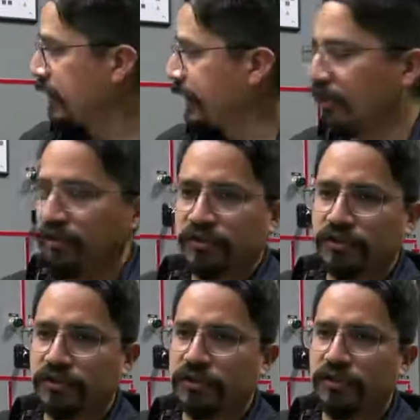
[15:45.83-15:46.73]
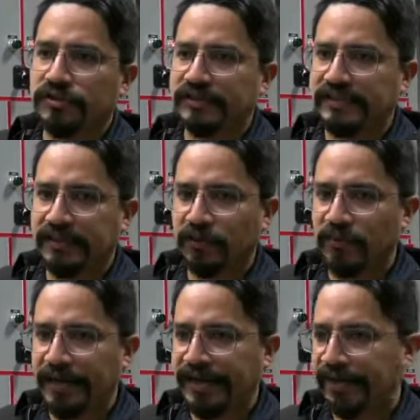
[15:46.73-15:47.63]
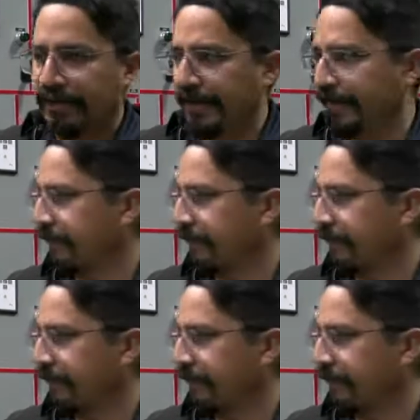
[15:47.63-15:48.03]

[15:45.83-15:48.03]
and also controls the circuit breaker here.